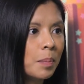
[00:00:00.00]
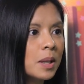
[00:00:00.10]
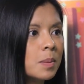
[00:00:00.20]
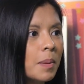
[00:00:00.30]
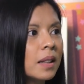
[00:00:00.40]

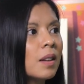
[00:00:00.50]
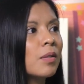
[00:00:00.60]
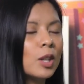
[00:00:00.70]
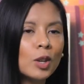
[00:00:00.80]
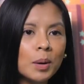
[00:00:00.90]

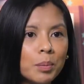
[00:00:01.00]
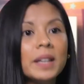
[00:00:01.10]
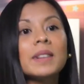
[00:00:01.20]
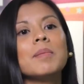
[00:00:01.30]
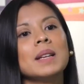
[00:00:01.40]
perspective and you can
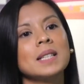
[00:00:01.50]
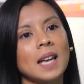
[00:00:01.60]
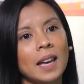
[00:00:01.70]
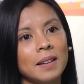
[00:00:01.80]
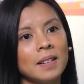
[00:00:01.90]
bring them
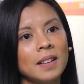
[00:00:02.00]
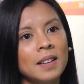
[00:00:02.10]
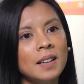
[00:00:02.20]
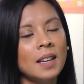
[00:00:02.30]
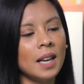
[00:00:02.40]
inside
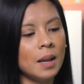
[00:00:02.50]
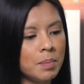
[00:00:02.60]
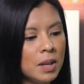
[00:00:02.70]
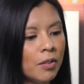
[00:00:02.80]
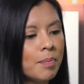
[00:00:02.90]
and
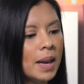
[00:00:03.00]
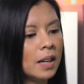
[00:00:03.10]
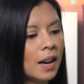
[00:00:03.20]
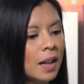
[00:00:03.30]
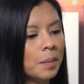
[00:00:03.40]
be of
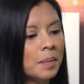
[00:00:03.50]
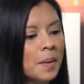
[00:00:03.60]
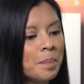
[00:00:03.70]
better help.